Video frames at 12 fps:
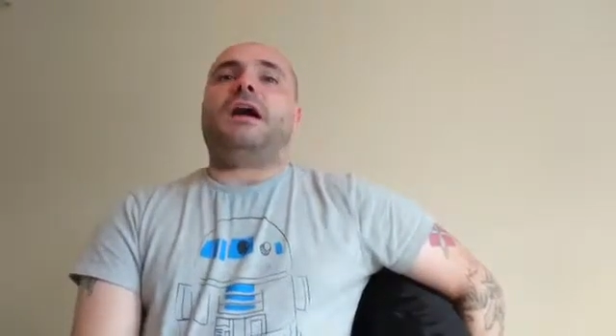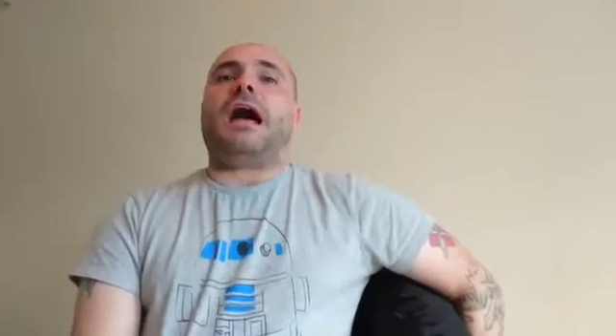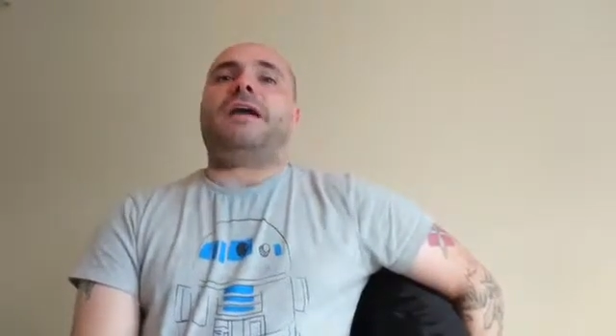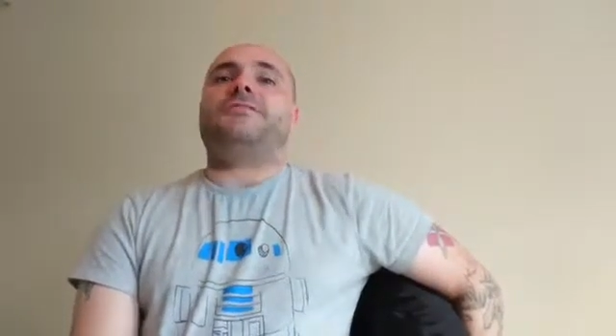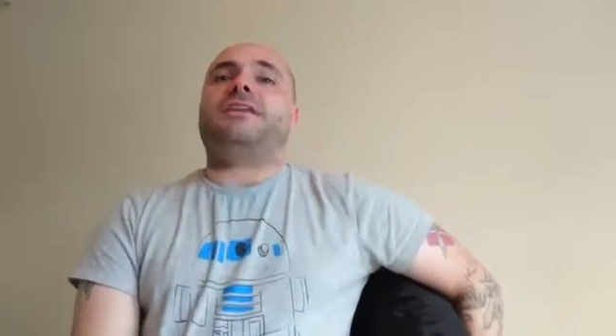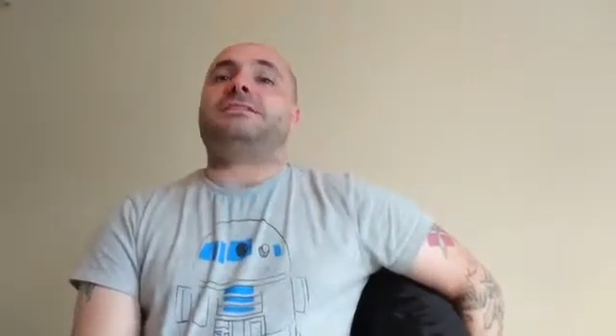
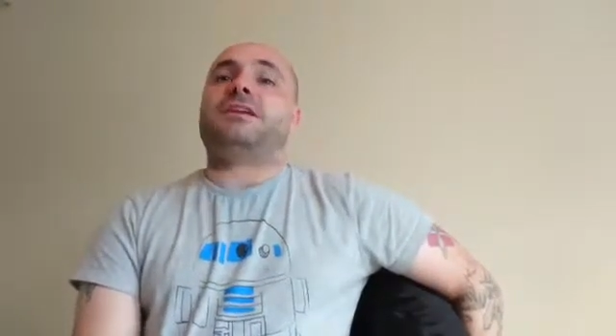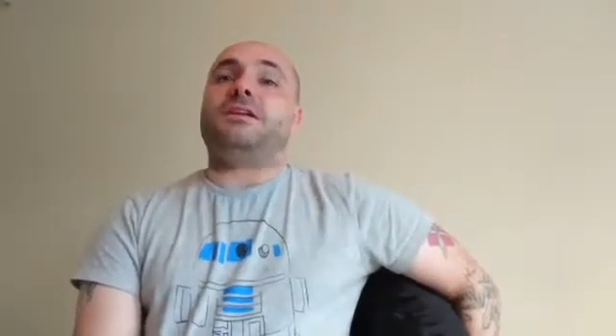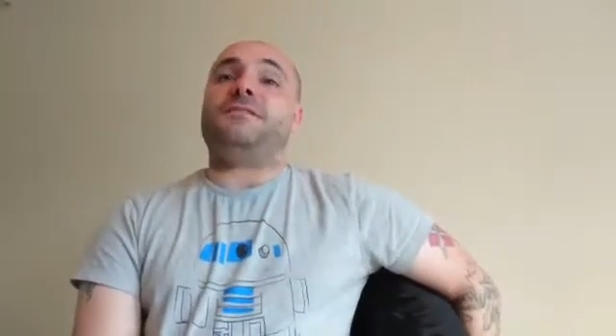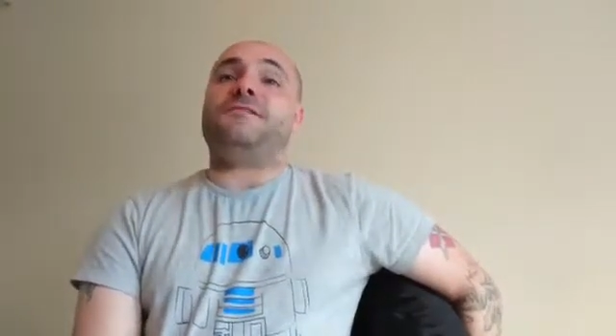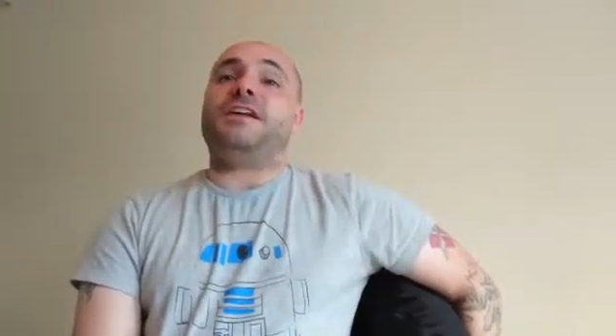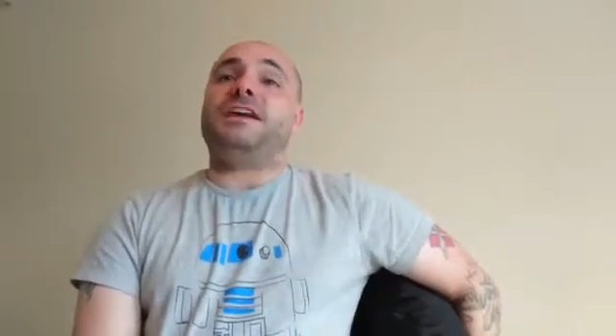and that's
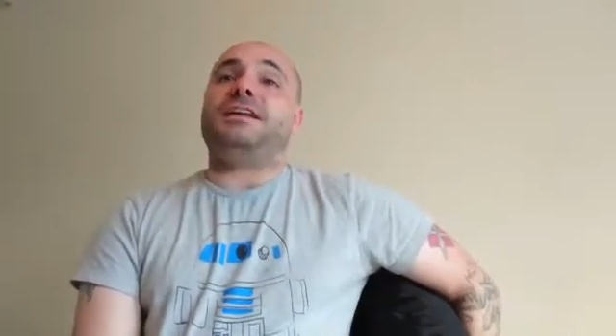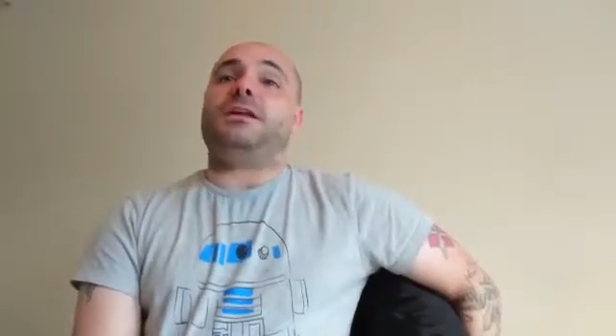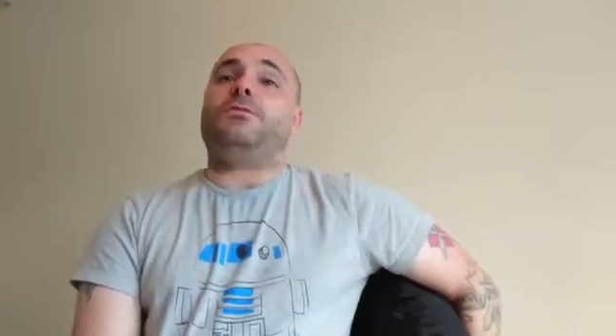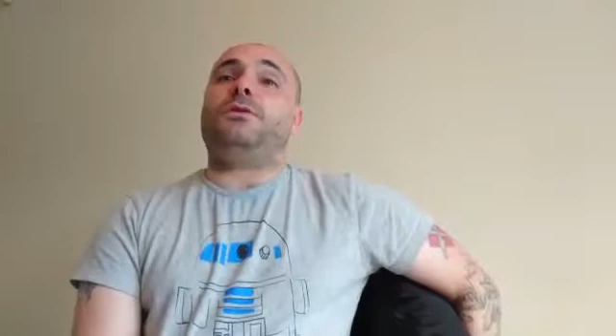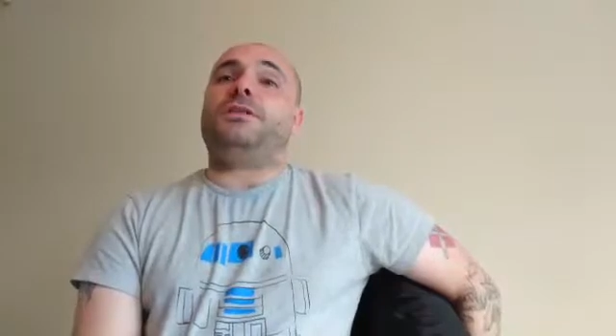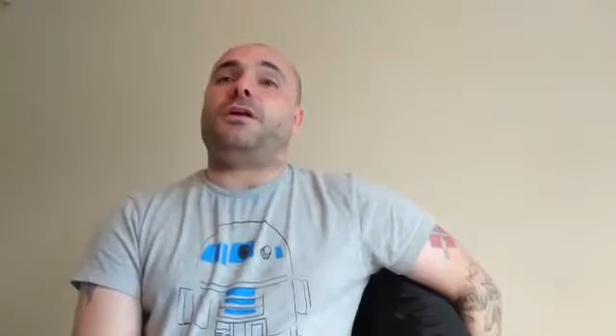going to feed
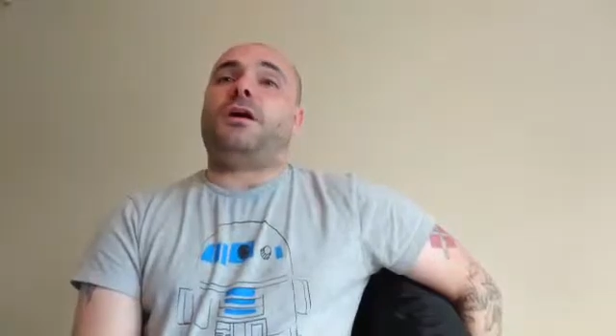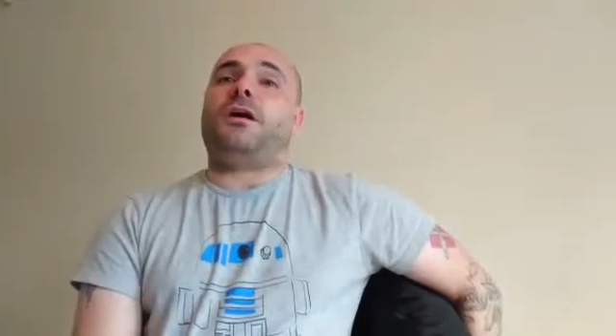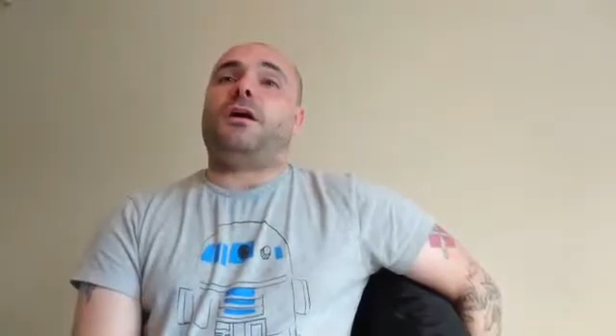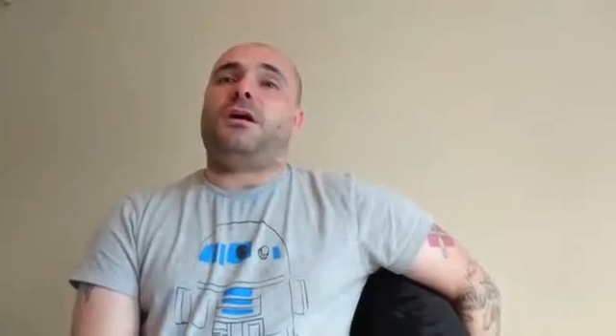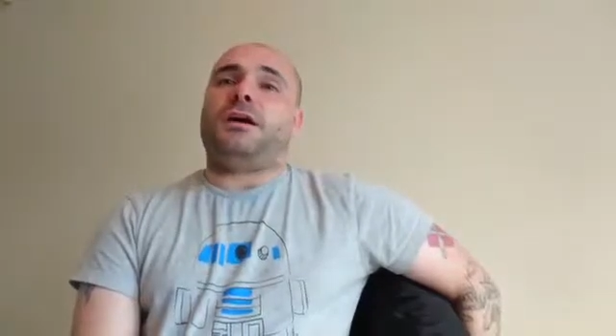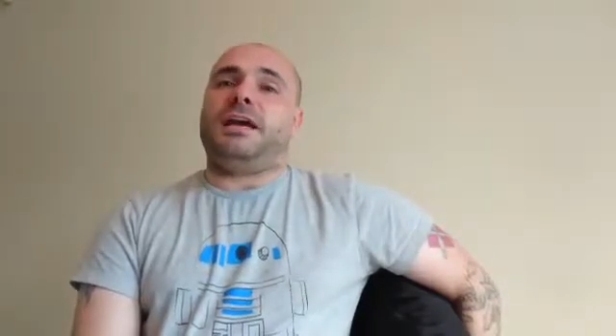in with
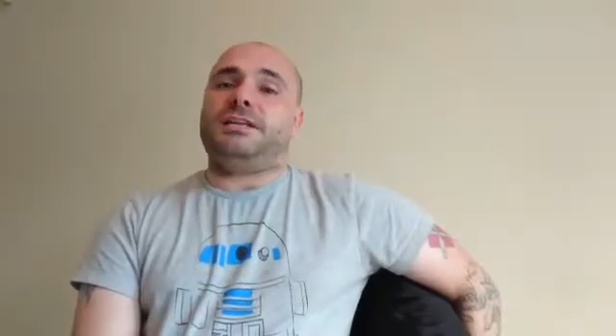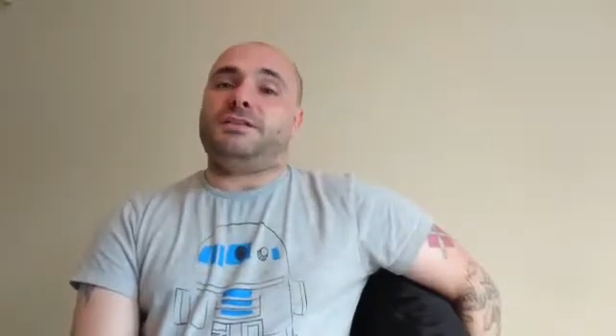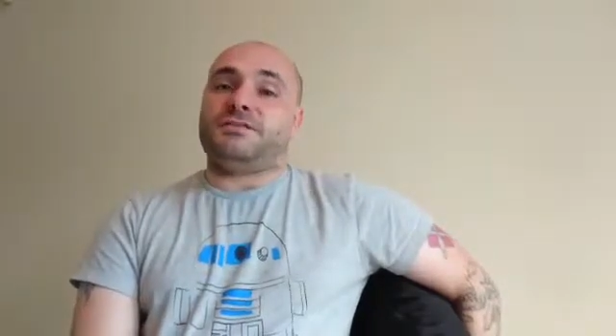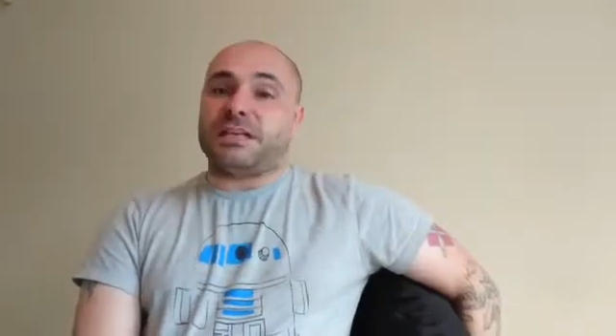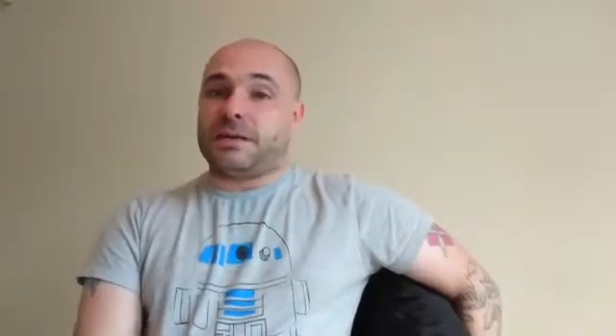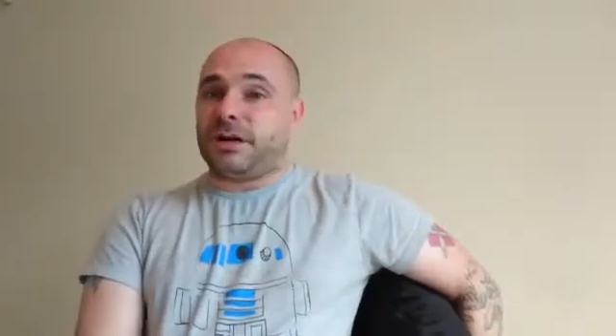our Age of
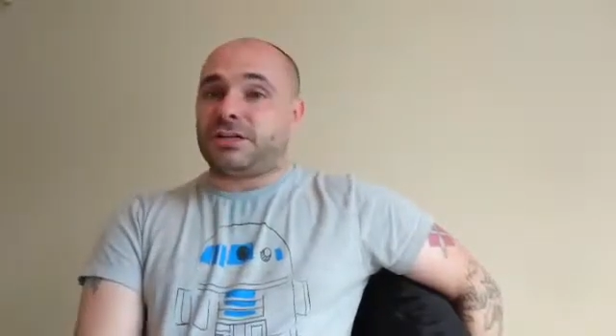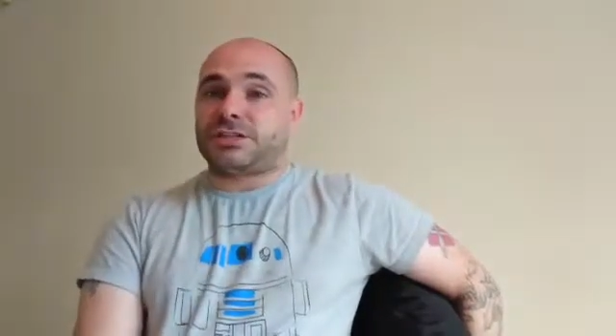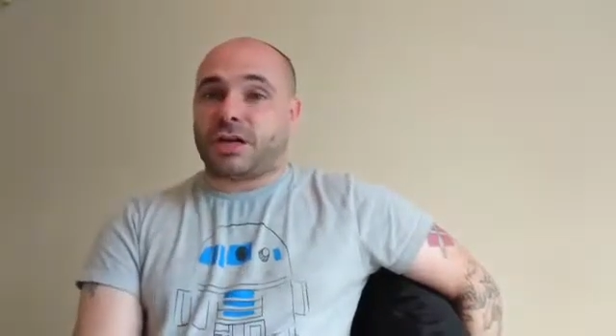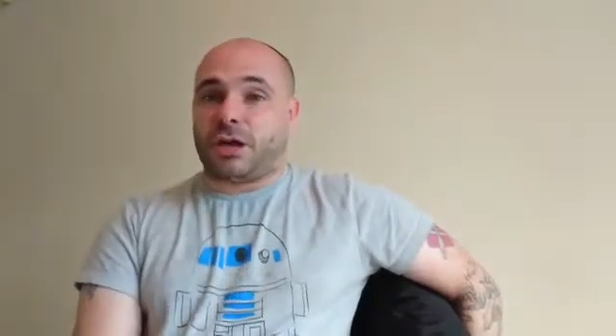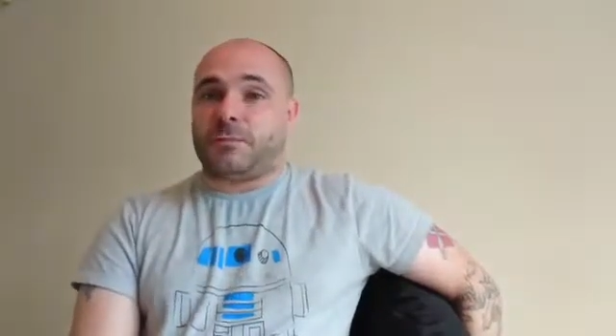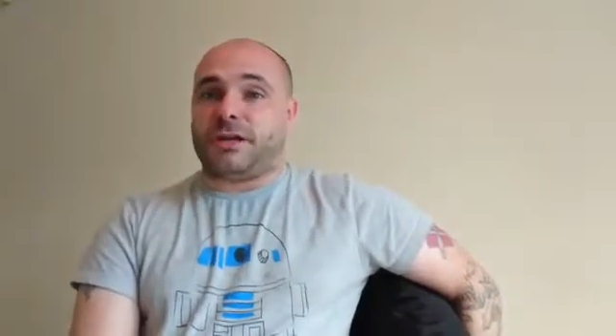Sigmar
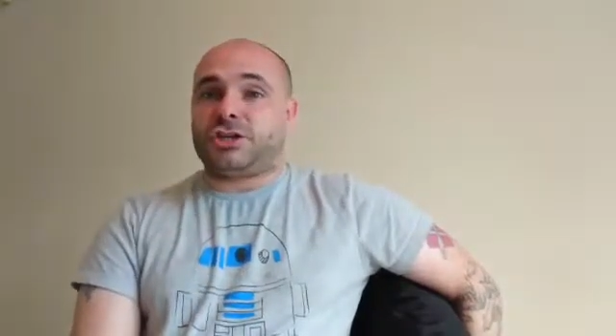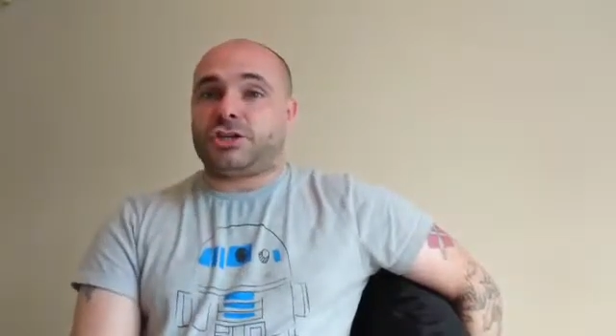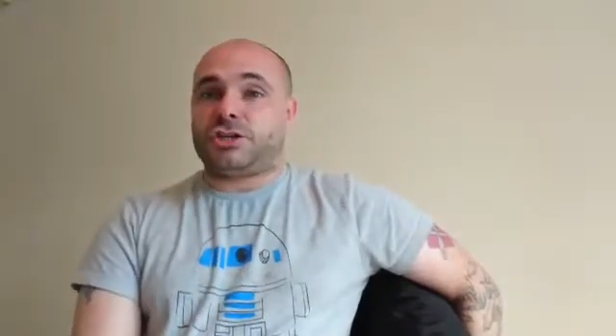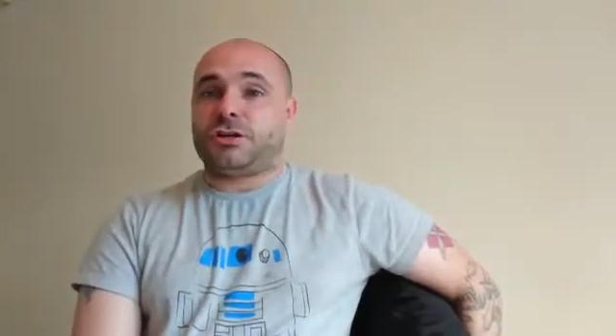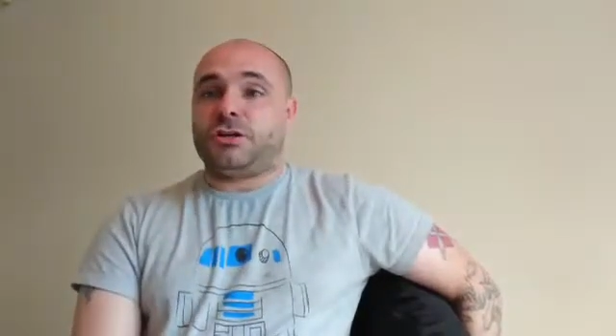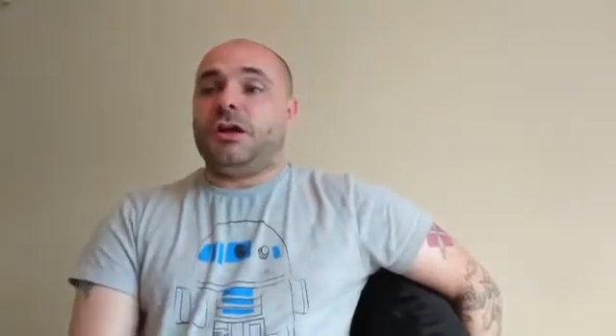skirmish,